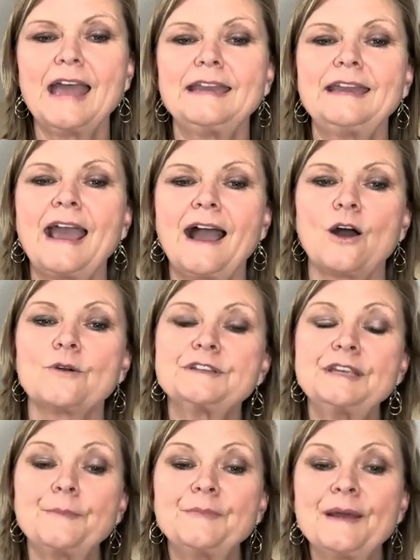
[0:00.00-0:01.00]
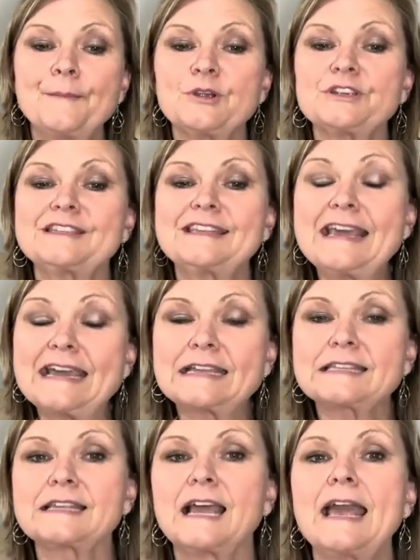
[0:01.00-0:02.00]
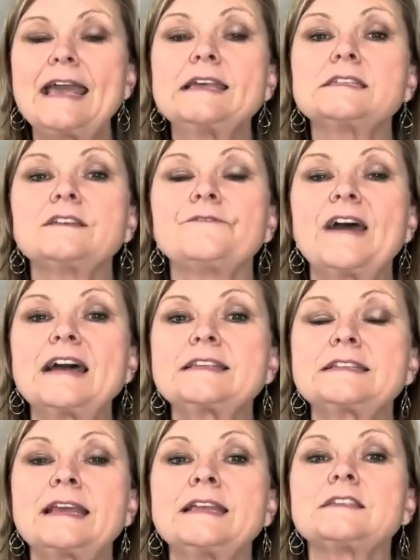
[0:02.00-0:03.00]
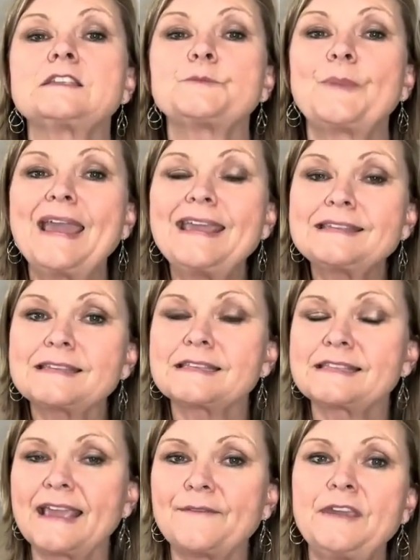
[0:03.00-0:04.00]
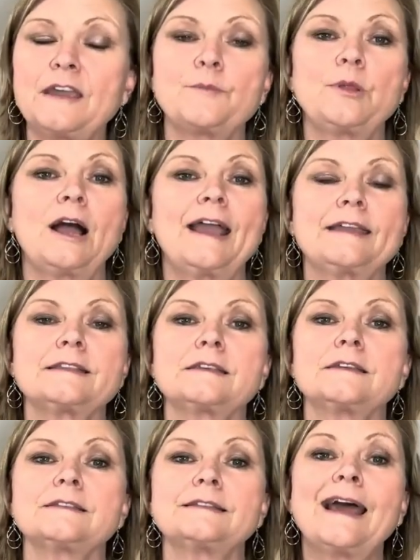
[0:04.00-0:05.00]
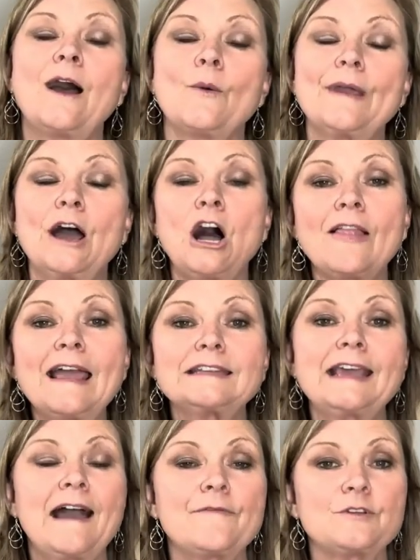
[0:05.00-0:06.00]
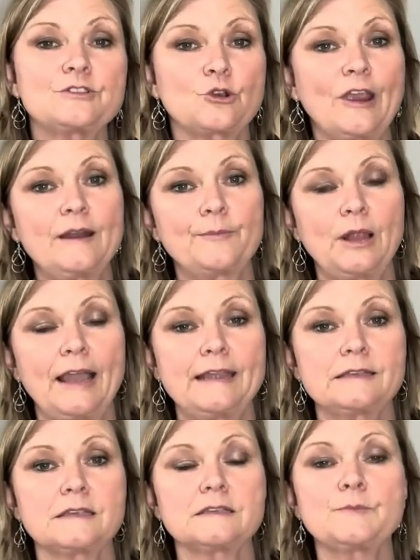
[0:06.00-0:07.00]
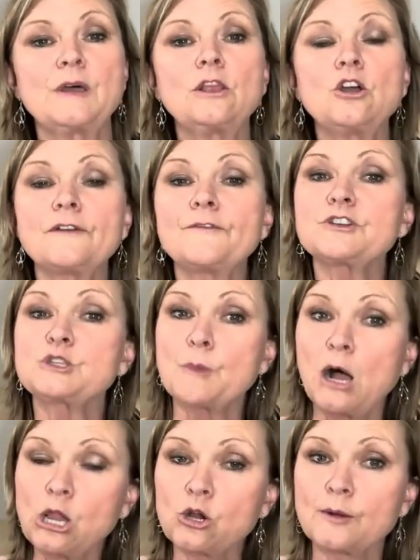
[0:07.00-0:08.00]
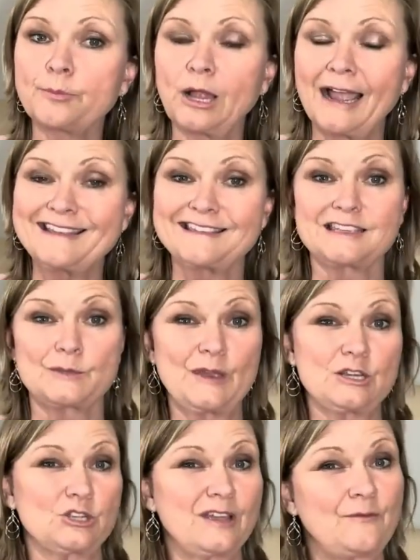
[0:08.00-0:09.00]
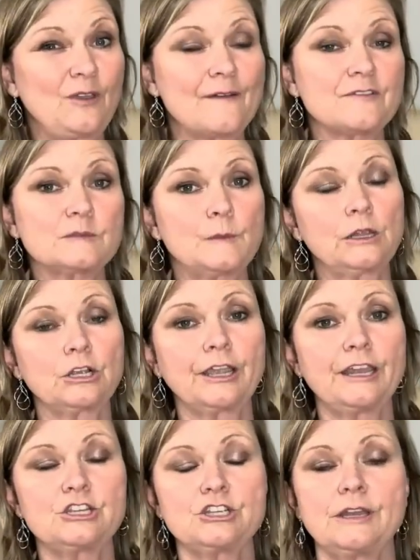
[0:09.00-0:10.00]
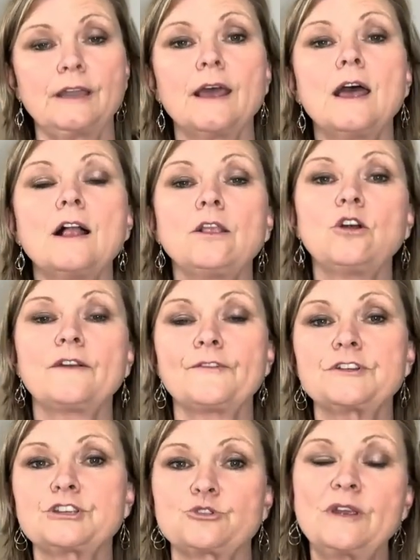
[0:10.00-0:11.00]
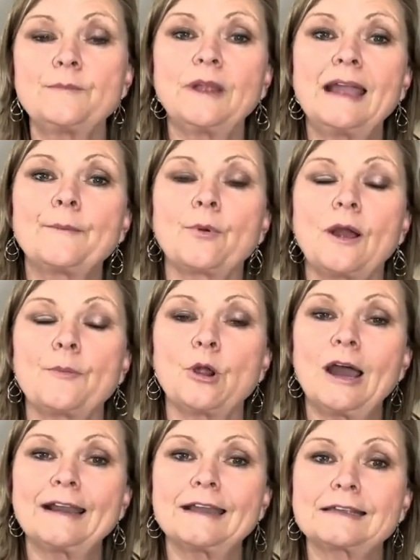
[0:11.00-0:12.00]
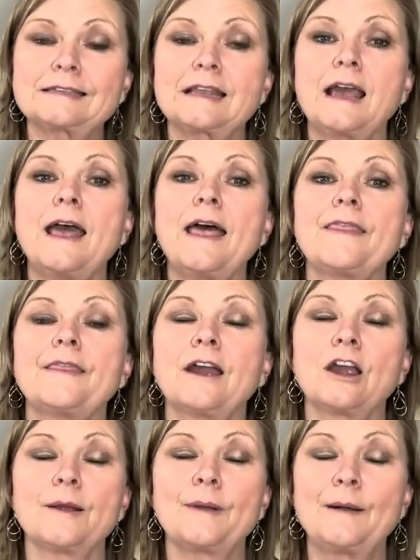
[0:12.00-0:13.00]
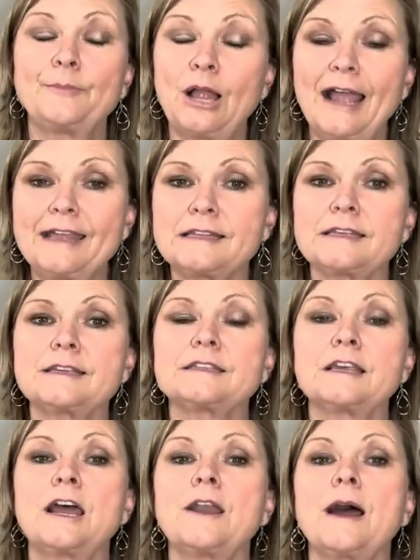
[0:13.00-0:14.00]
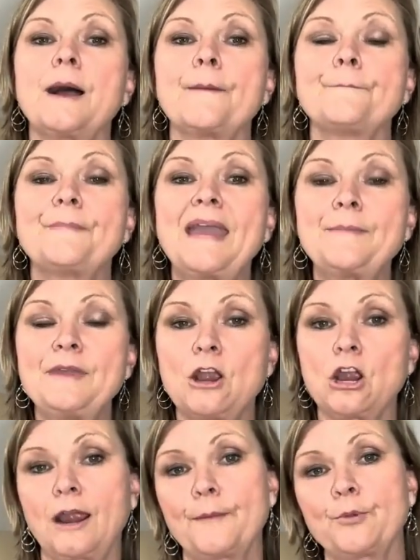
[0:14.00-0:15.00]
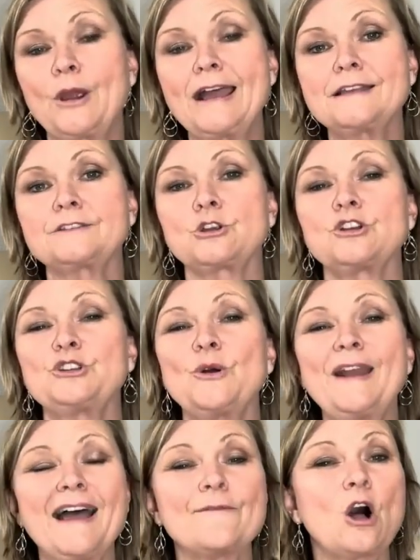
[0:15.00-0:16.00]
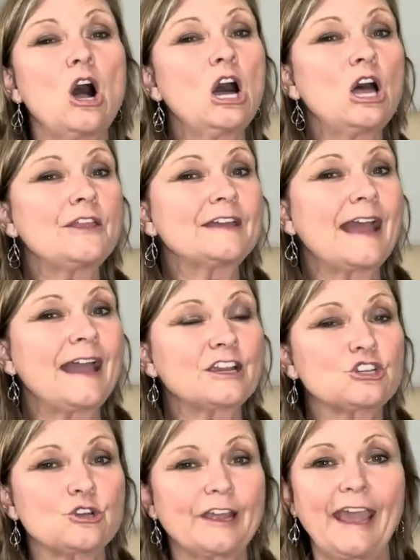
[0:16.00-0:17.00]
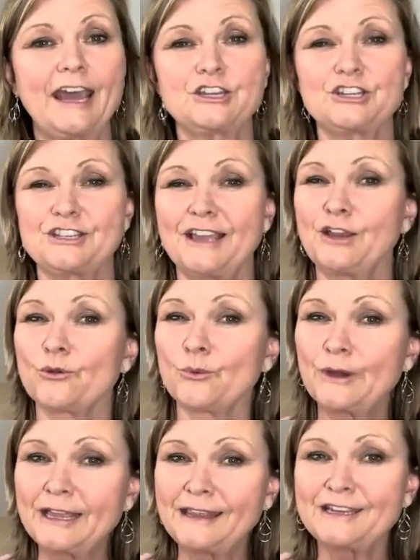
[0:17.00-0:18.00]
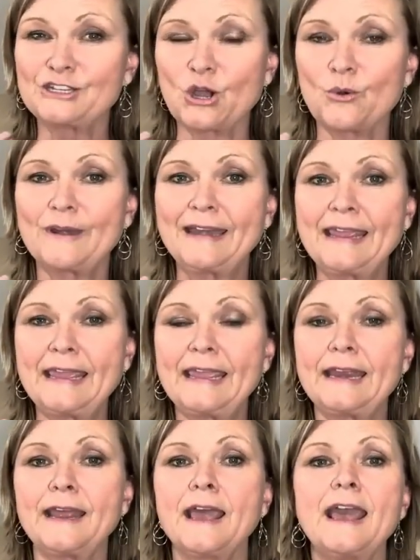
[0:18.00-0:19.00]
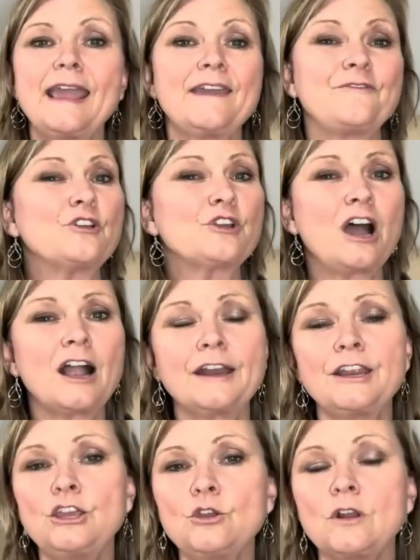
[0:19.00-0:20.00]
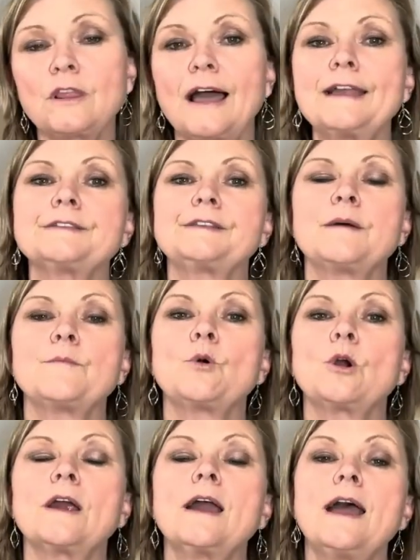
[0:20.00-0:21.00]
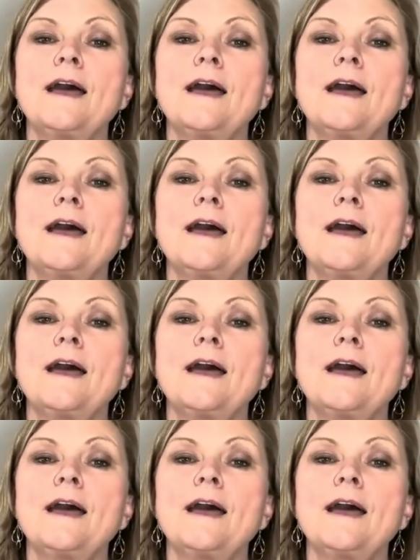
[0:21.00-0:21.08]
Now, tip number six is invest in space-saving appliances. Now, we all like to have those great appliances, but look for smaller appliances, especially if you have a smaller kitchen. Look for streamlined products or appliances that maybe are compressed or don't have all the extra gadgets that you really don't need if you're not going to utilize them more.